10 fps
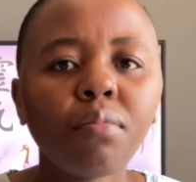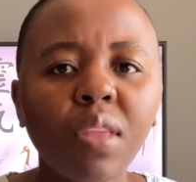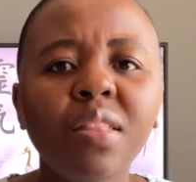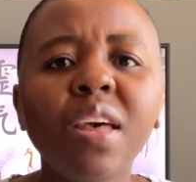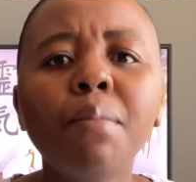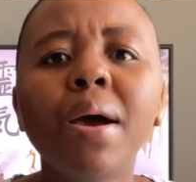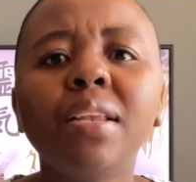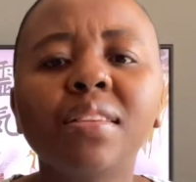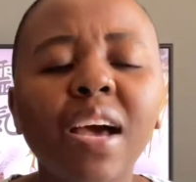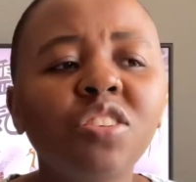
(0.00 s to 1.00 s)
And then my
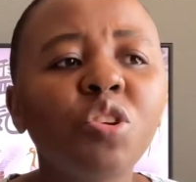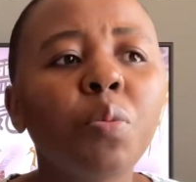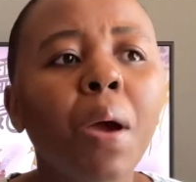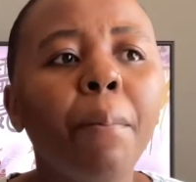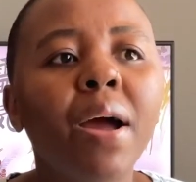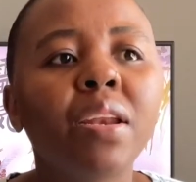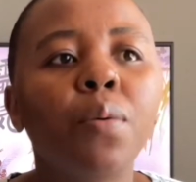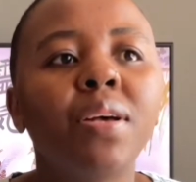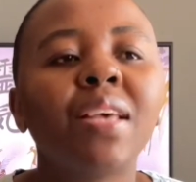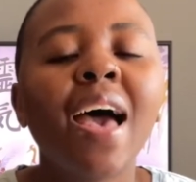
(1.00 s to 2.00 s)
discussion with my partner
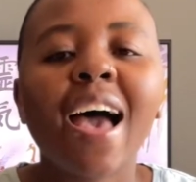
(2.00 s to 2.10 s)
was,